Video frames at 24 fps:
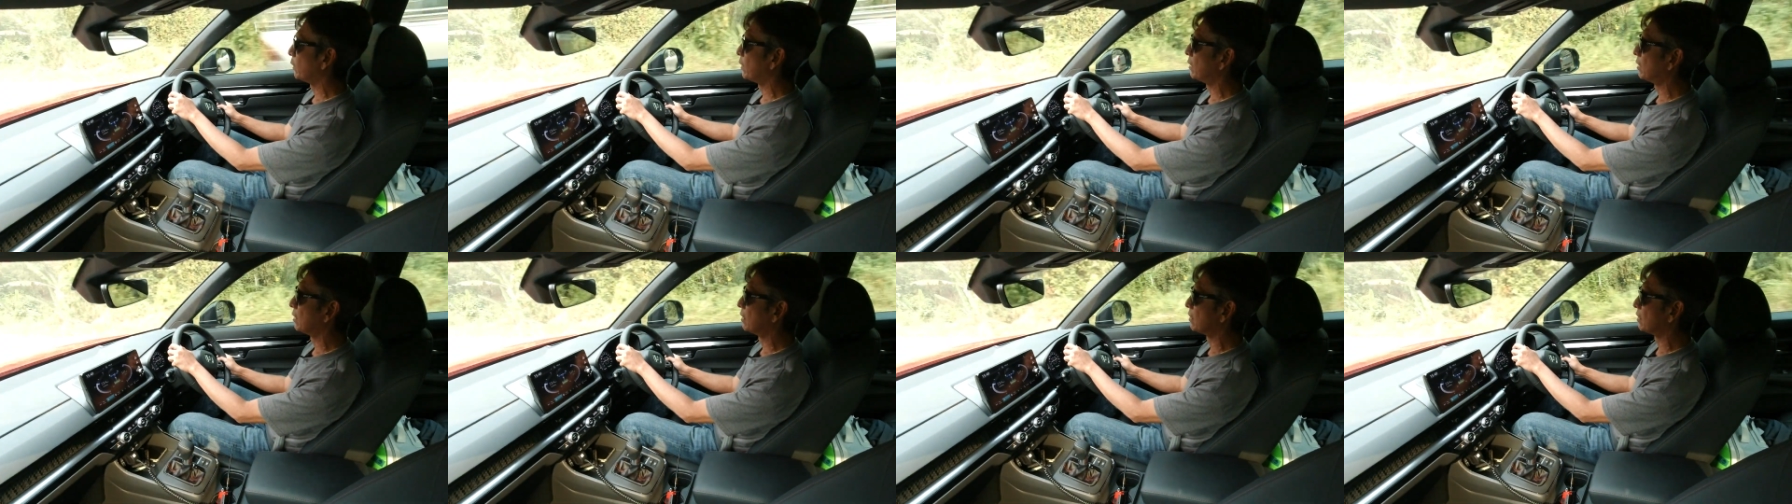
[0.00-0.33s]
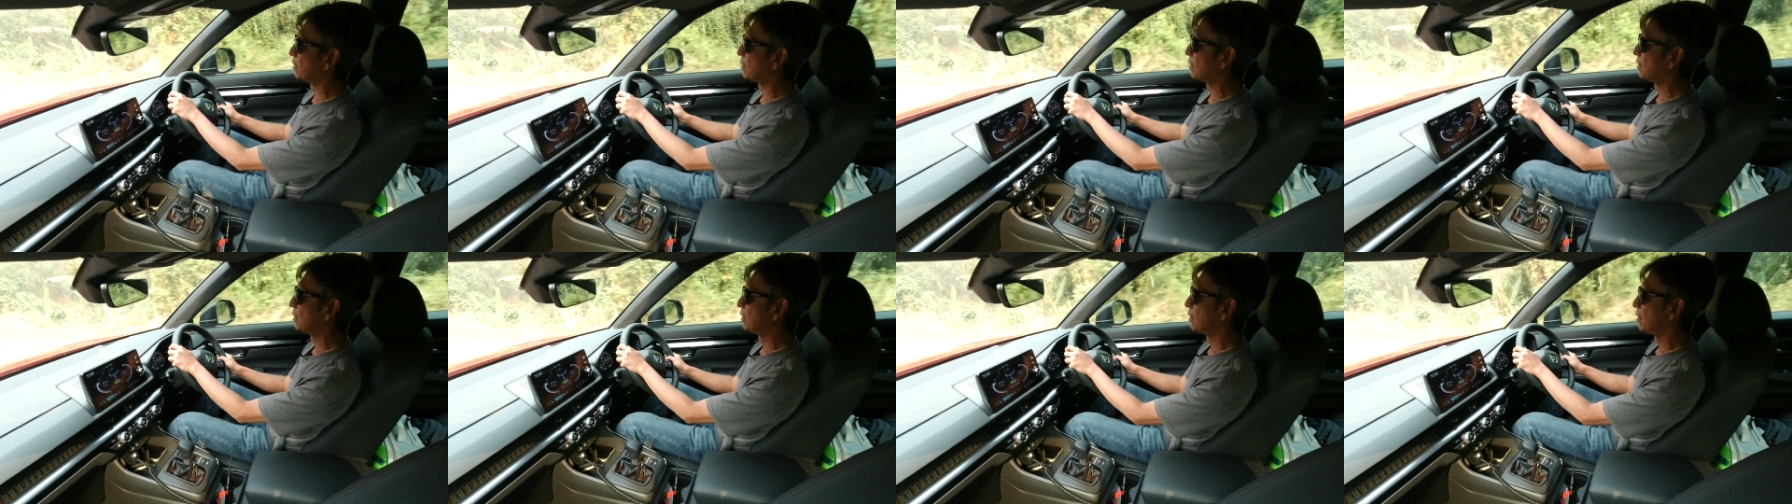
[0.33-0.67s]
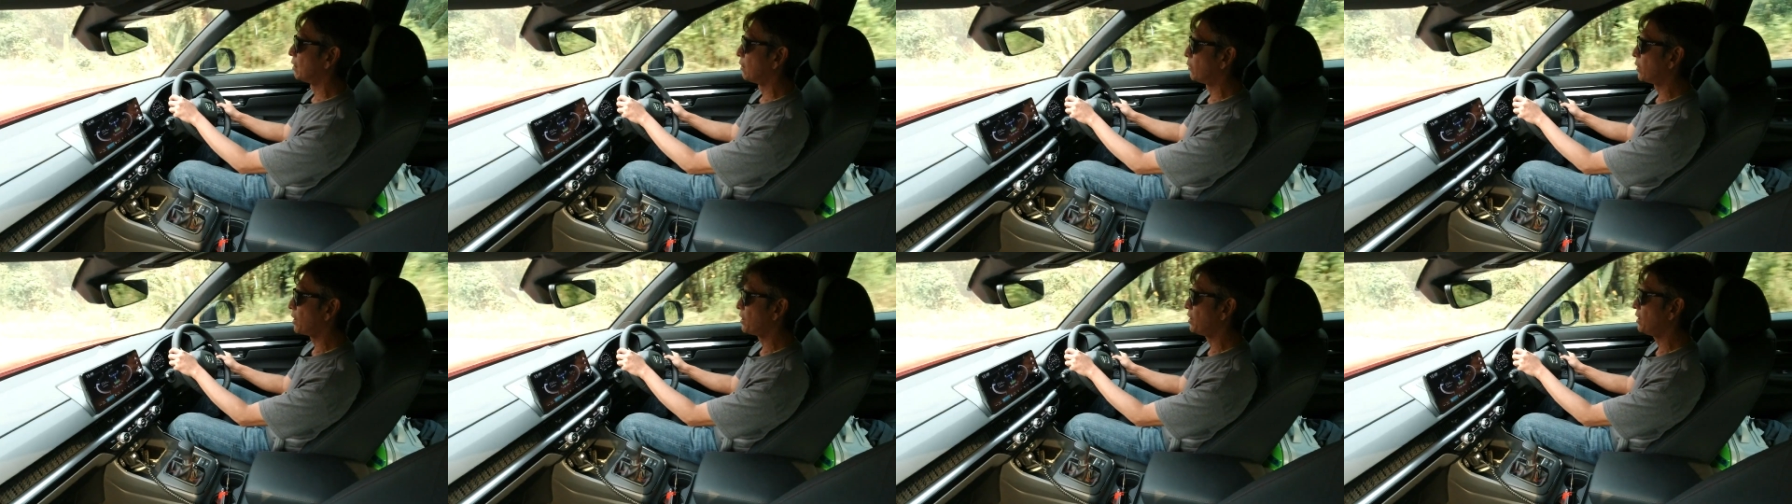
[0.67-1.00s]
it will
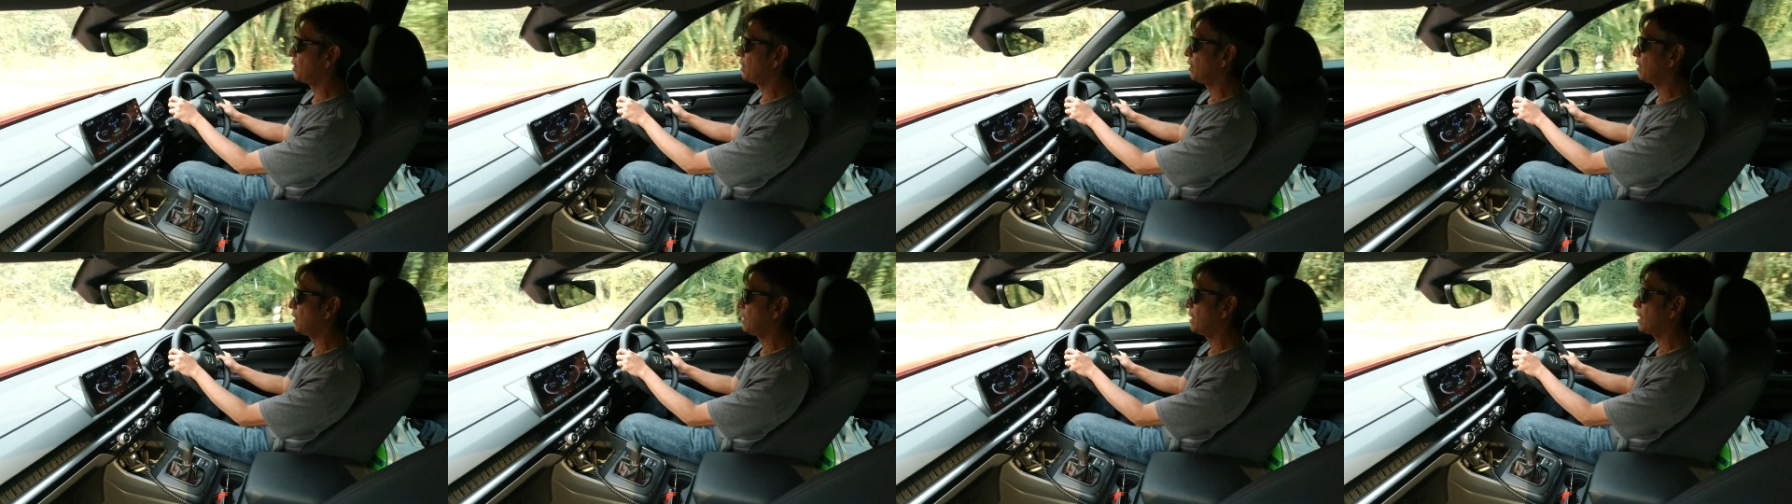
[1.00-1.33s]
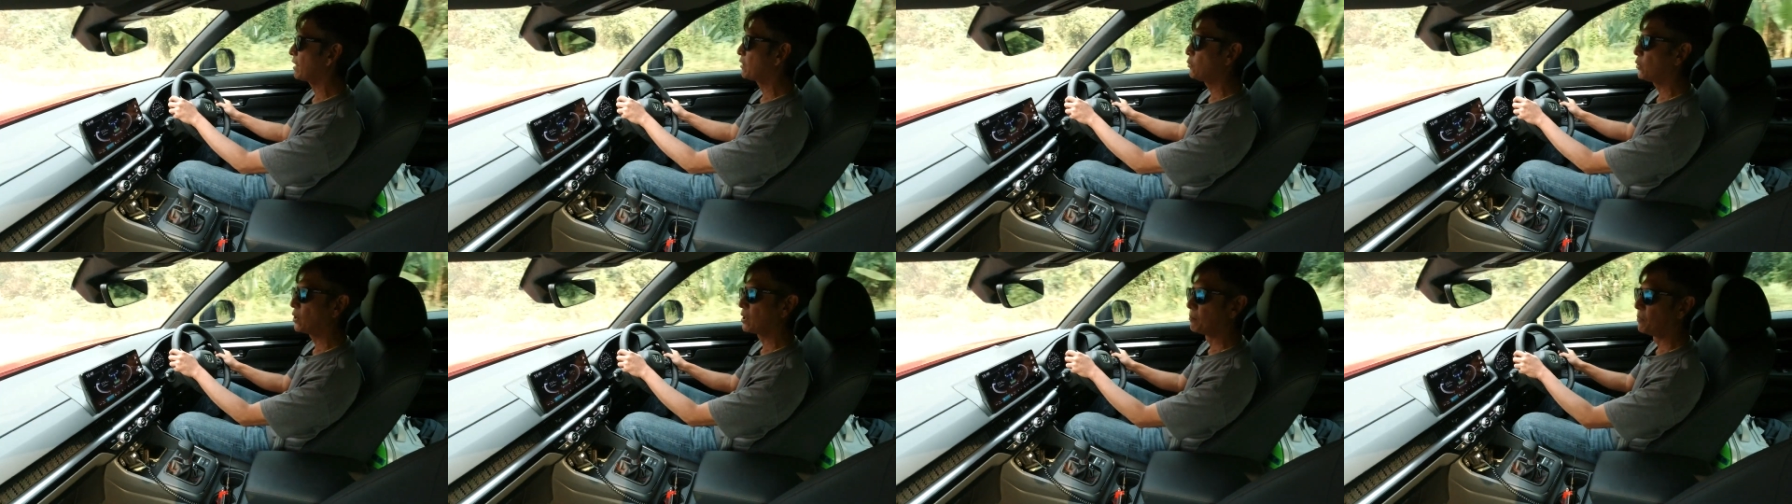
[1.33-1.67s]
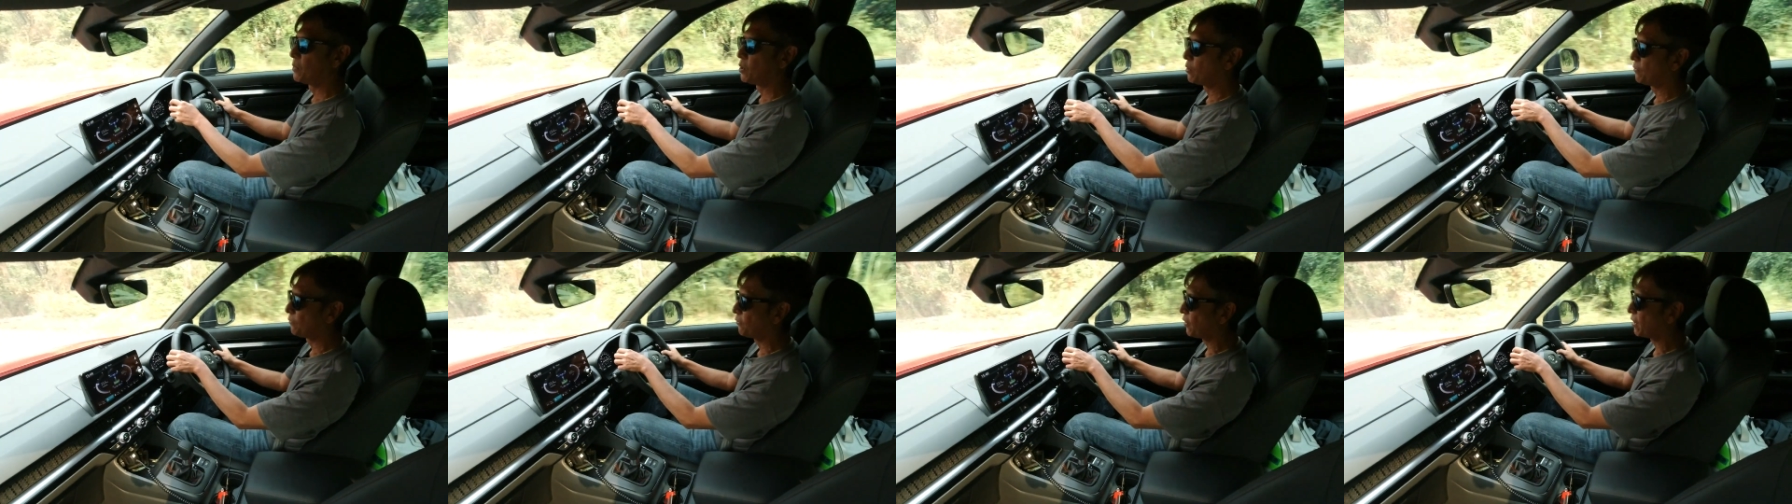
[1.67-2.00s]
run in electric
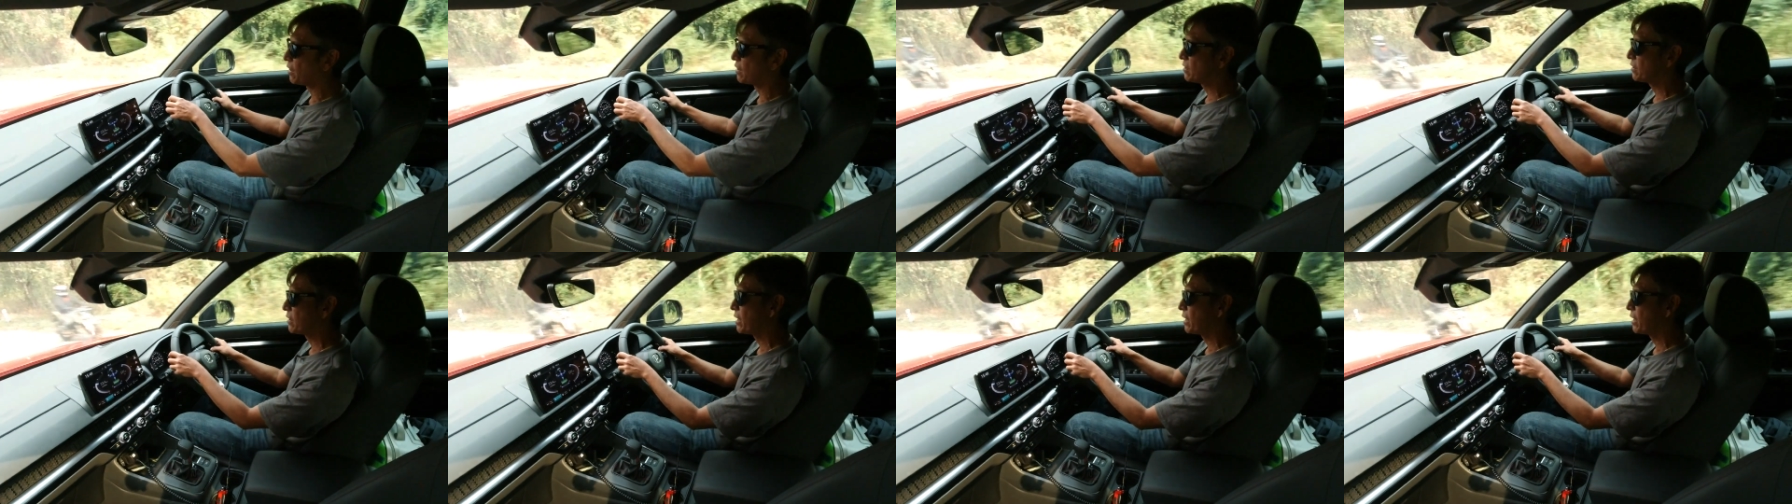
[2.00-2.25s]
mode. For